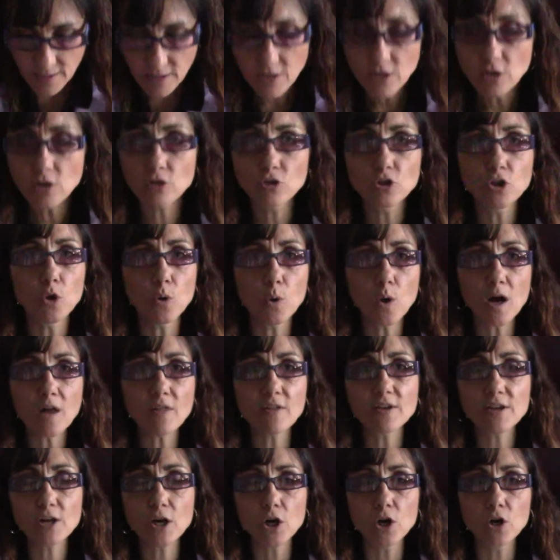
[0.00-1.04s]
you'll know all
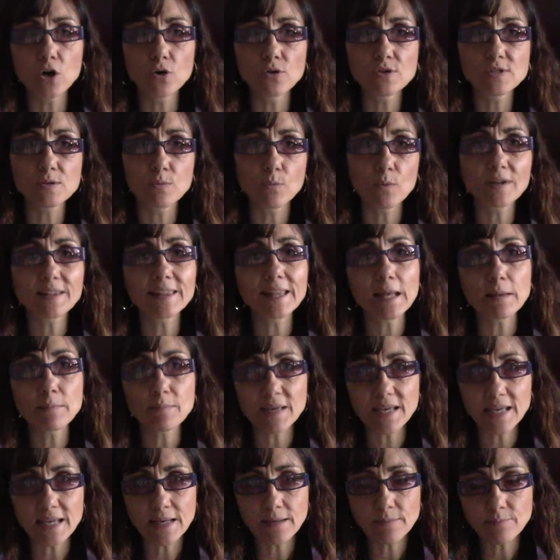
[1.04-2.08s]
the codes and what they
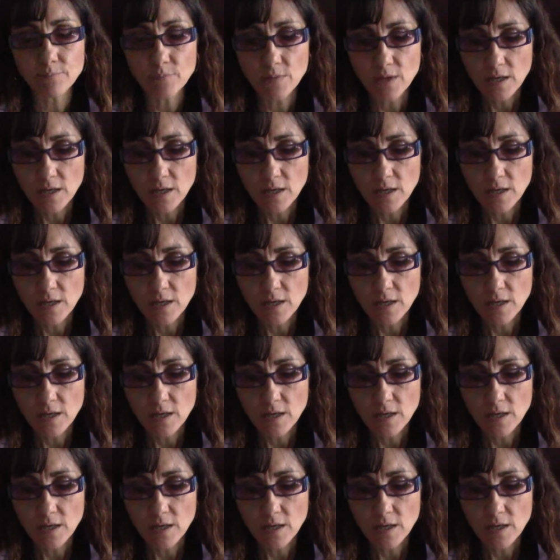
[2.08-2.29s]
mean.